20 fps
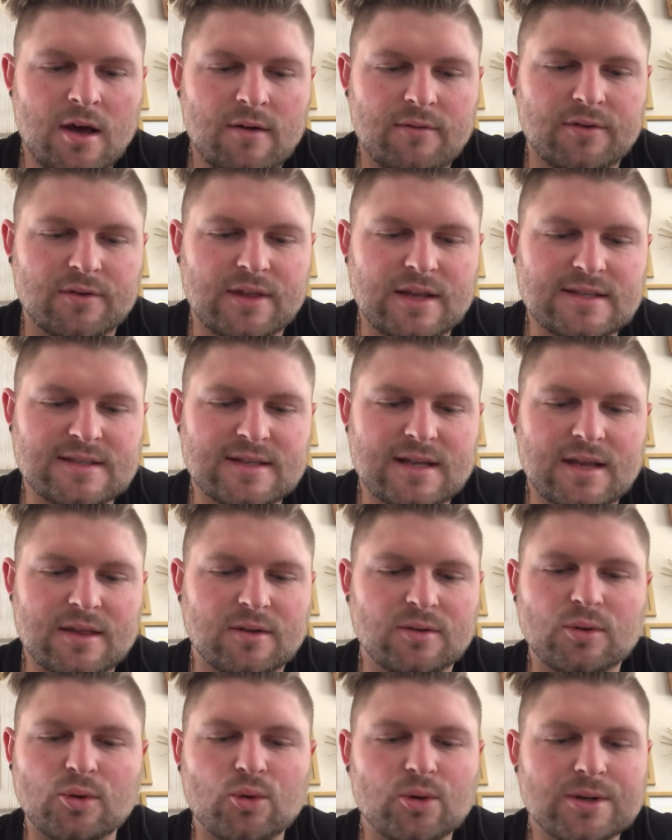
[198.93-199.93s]
For they say, The
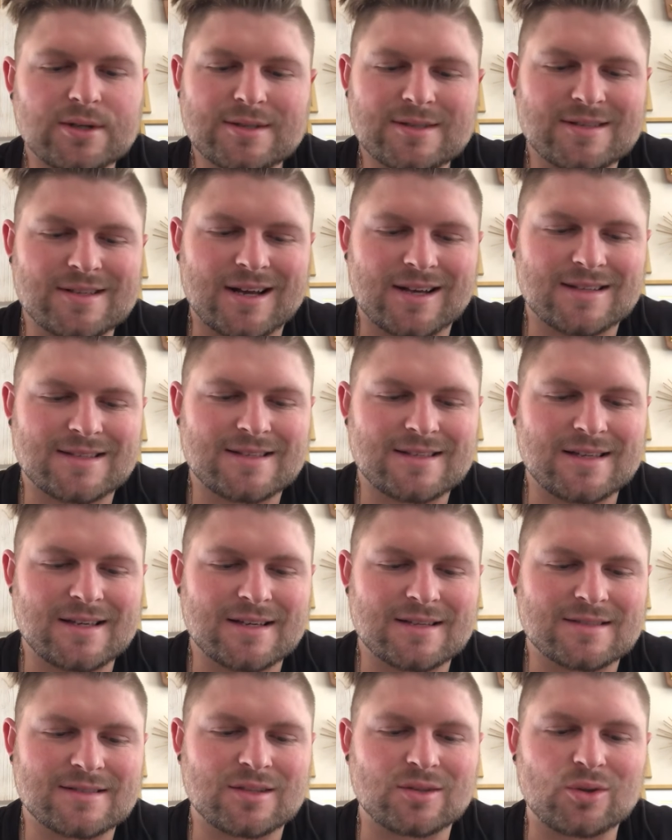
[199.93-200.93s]
Lord does not see
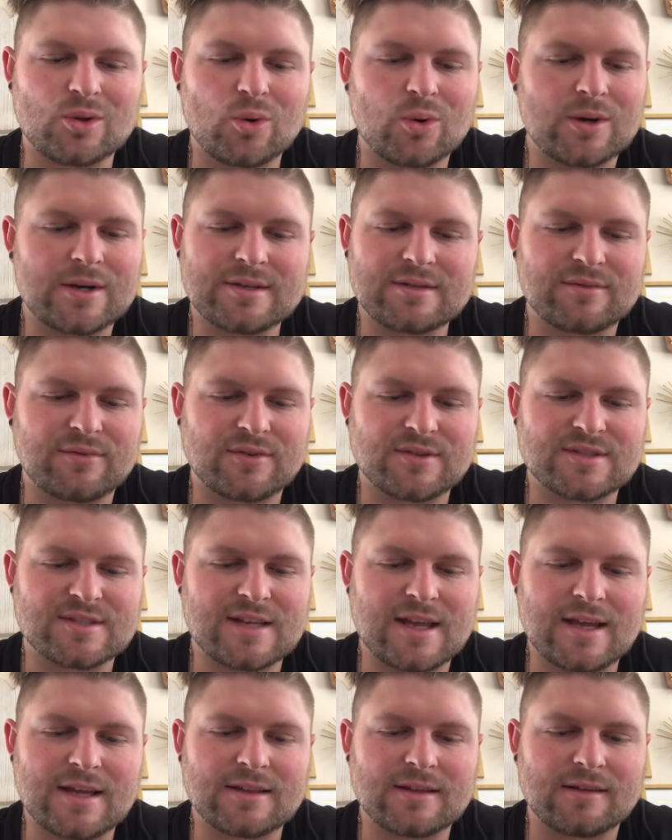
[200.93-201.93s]
us, the Lord has
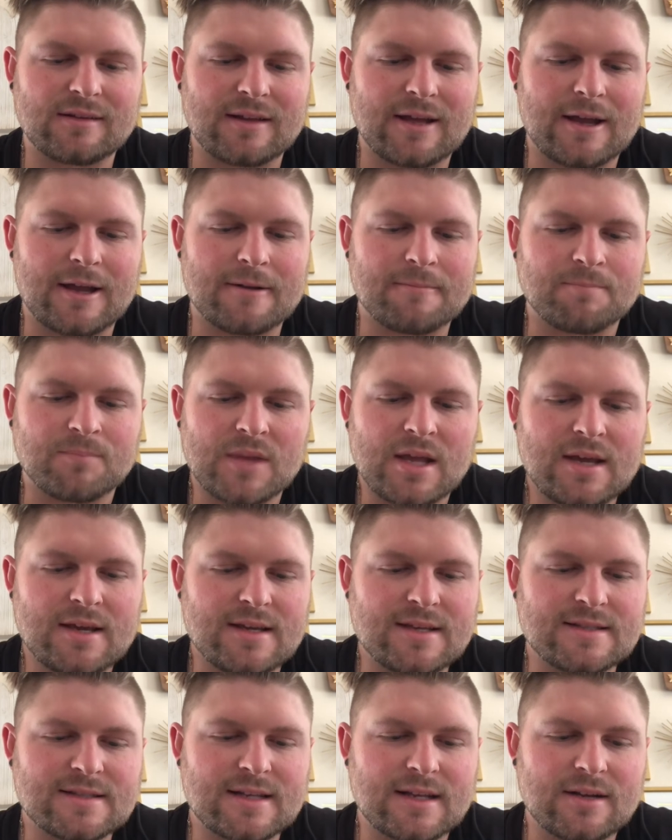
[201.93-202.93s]
forsaken the land.
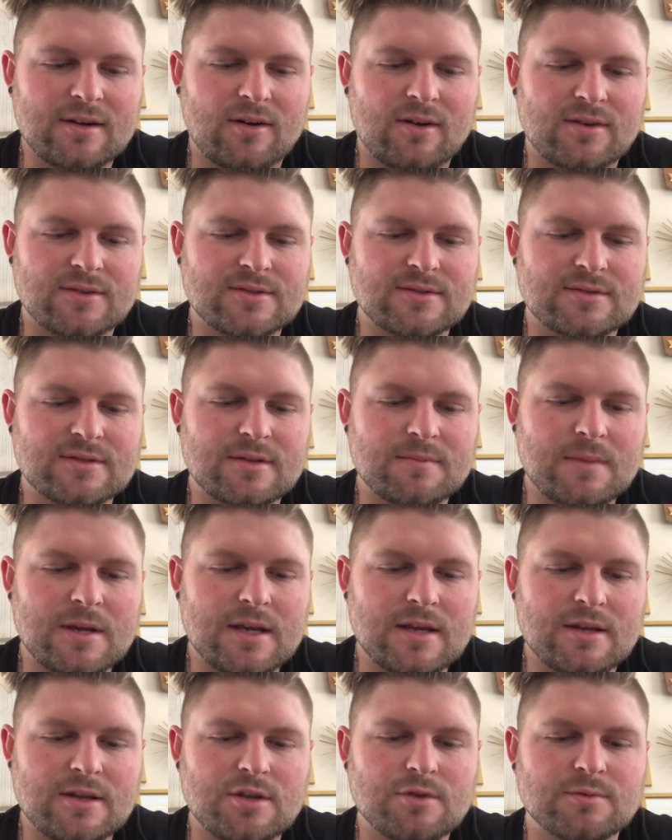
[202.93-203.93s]
He said also to
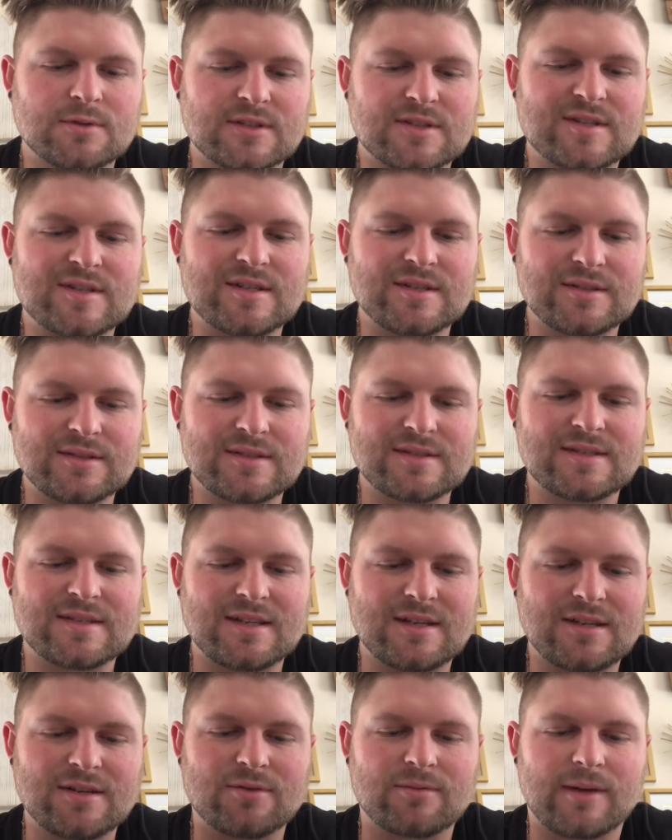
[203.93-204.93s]
me, You will still
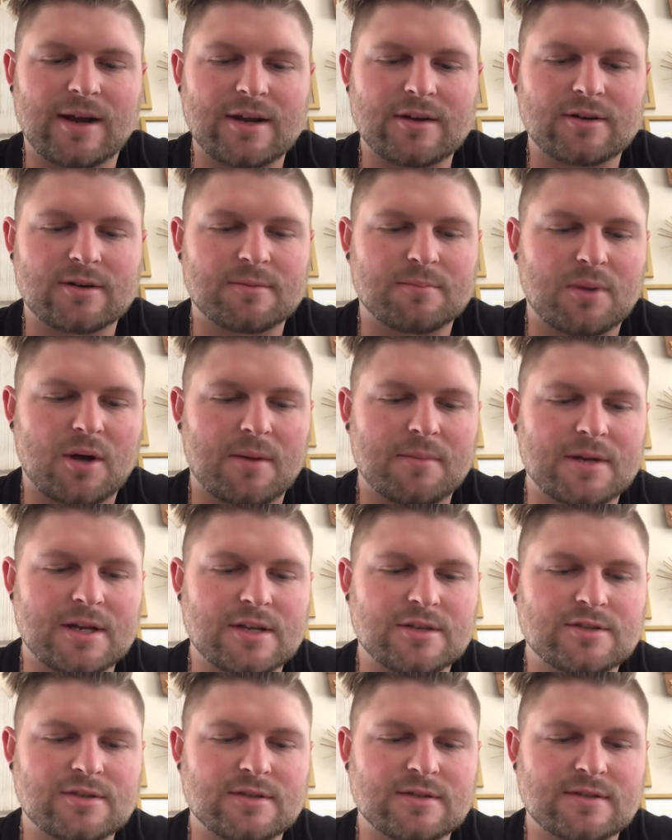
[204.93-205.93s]
see greater
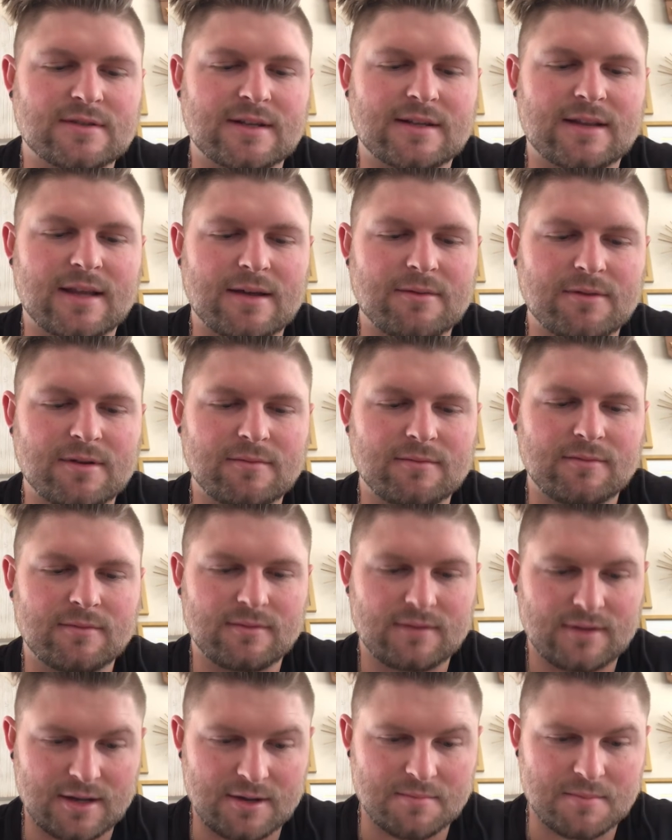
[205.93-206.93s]
abominations that they
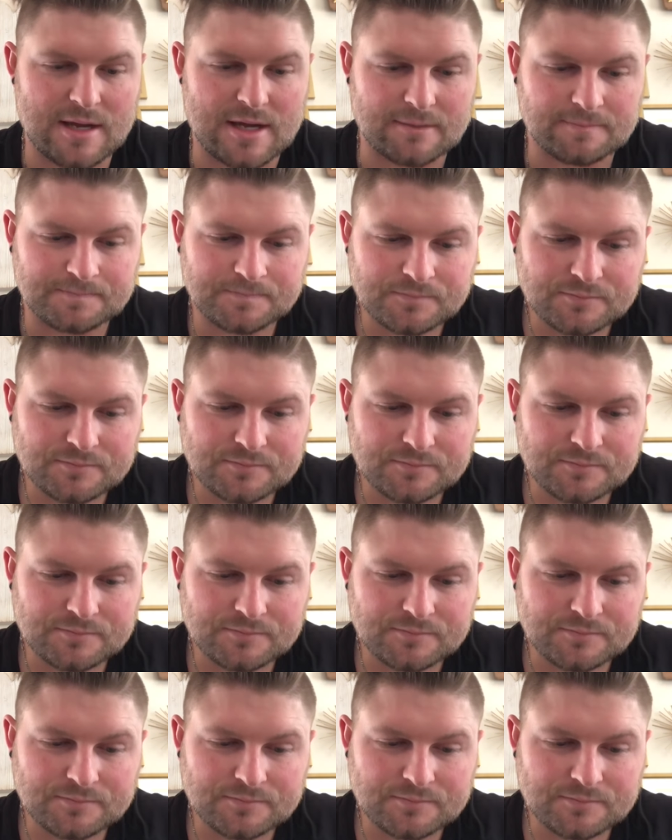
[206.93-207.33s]
commit.